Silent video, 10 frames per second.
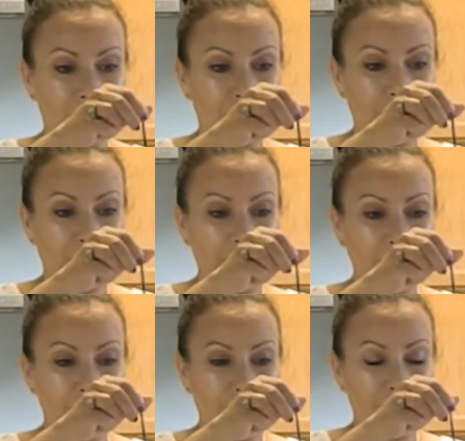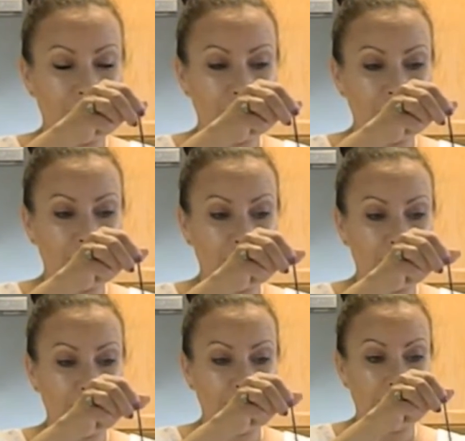okay, very
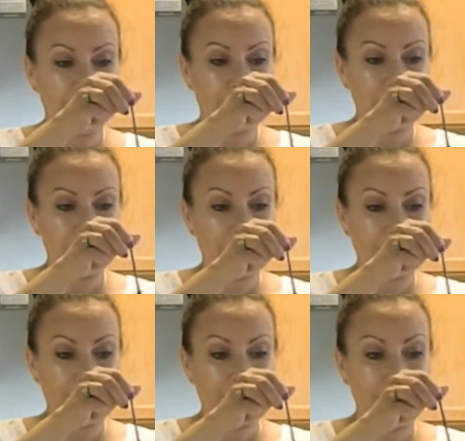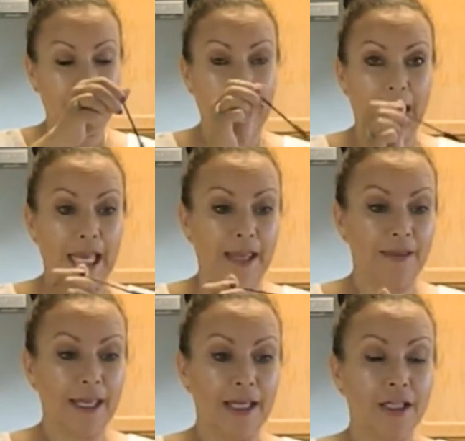slowly, you don't want to splatter, and
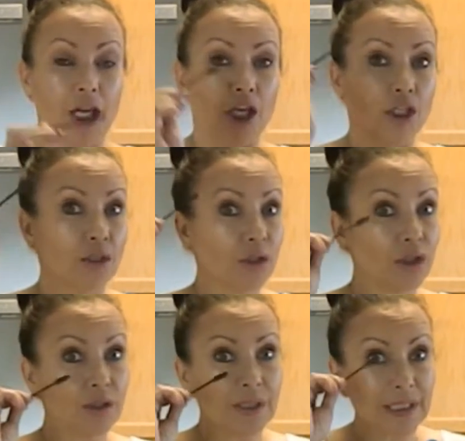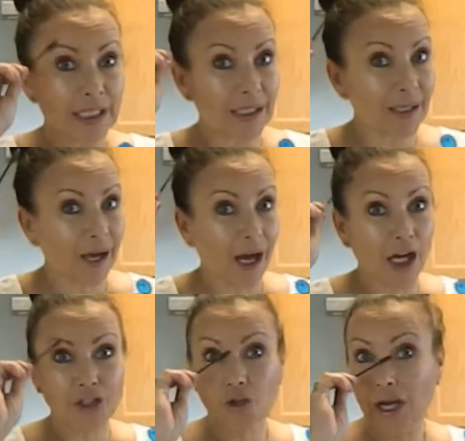then you use it
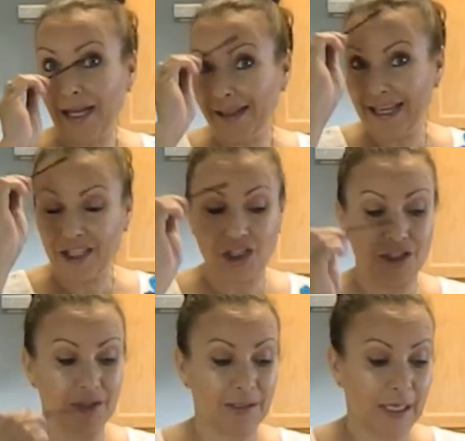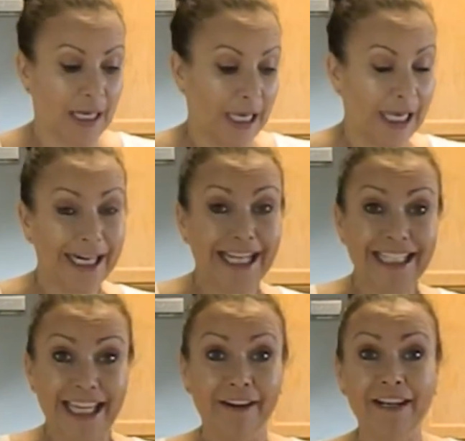on your eyelashes. And I
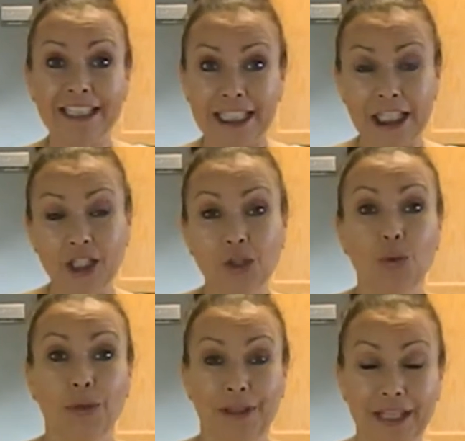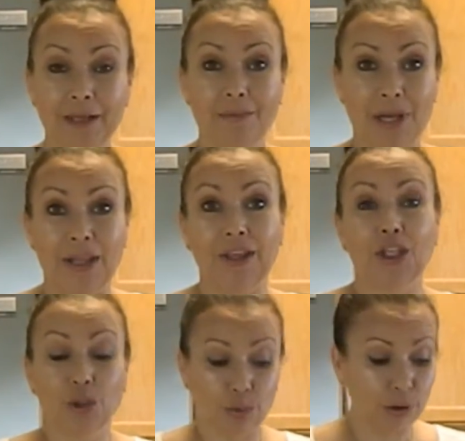guarantee you within a month
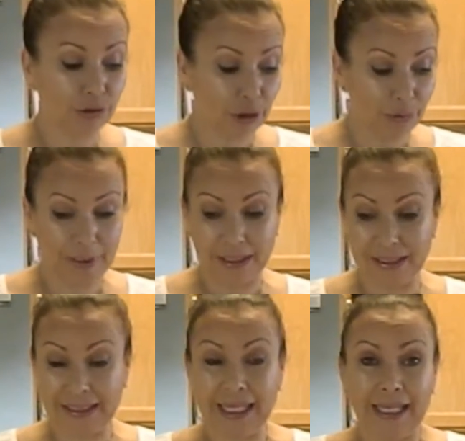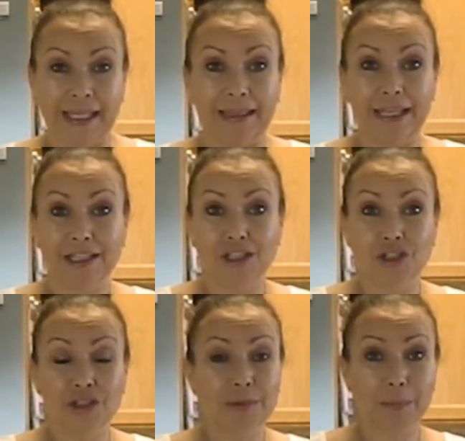you will notice that
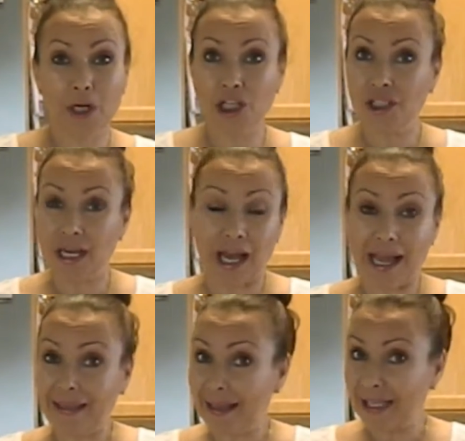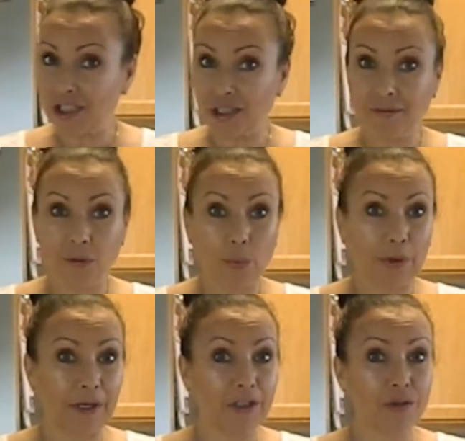your sparse eyelashes from
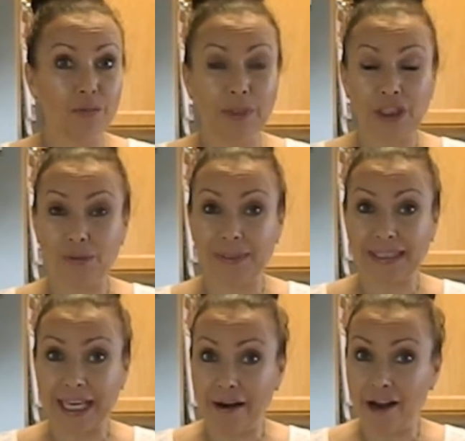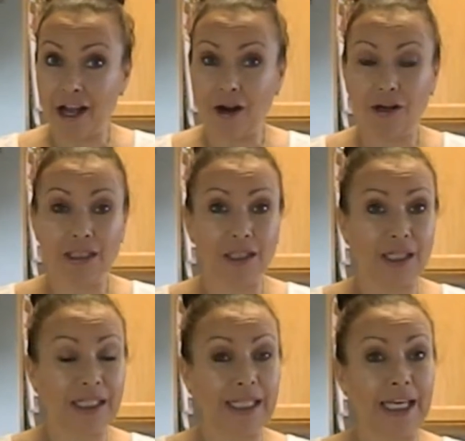wearing too much mascara or
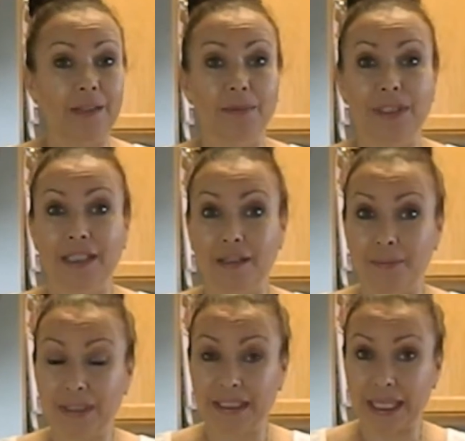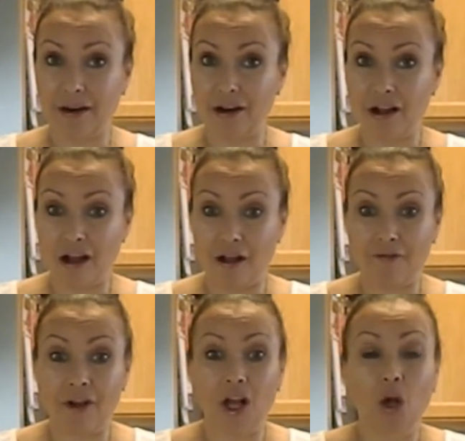tugging at them to get the mascara
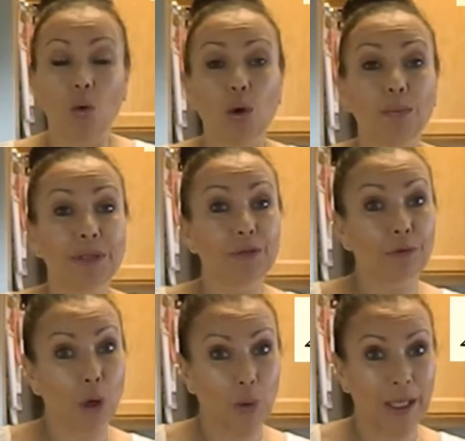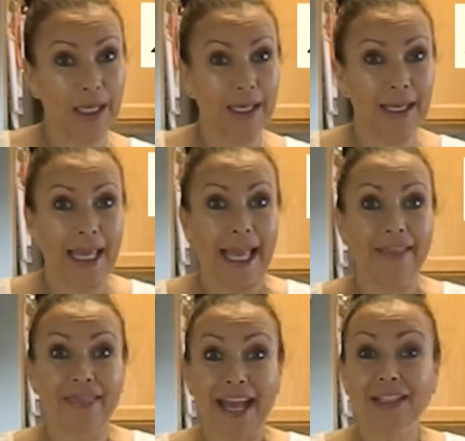off will be growing.
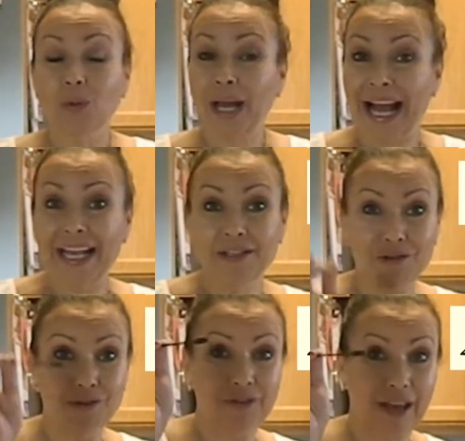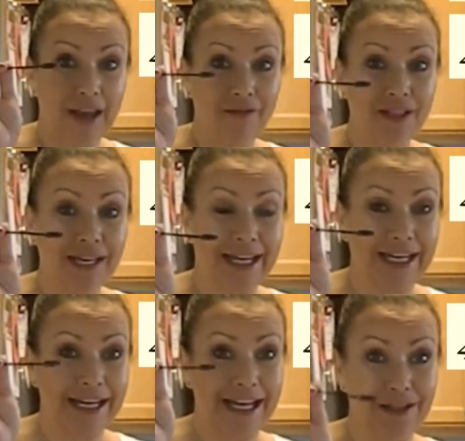And that's what I use every
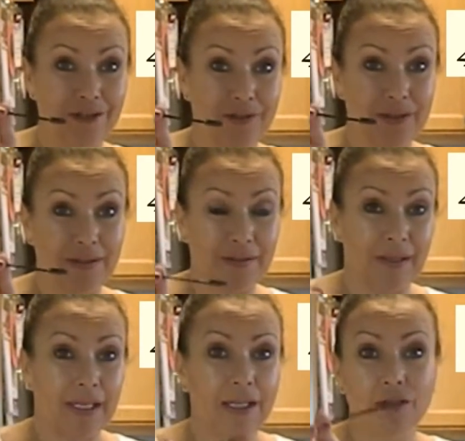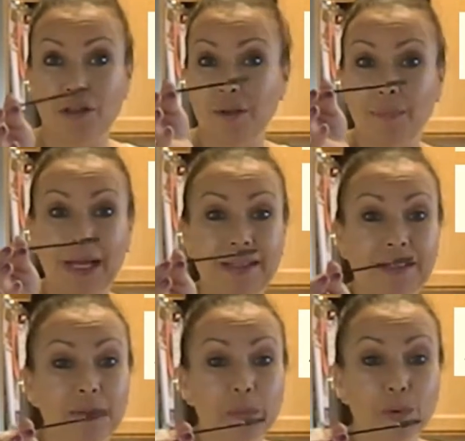night. I use this. Now you can buy
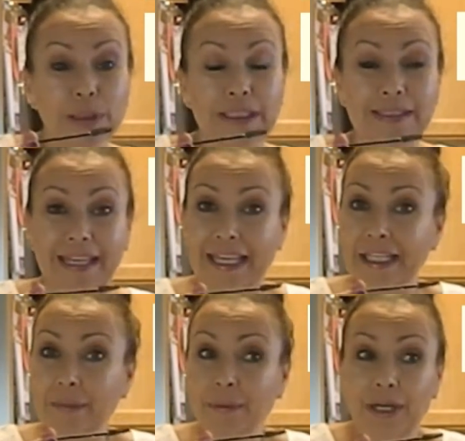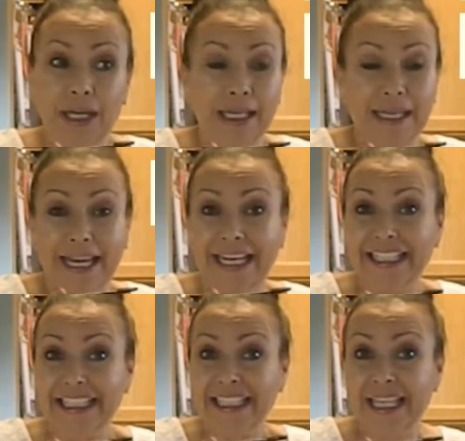these spoolies at
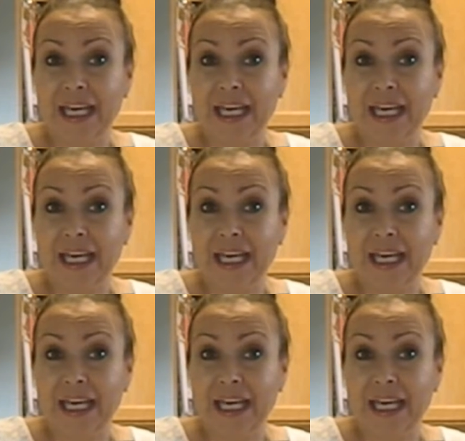any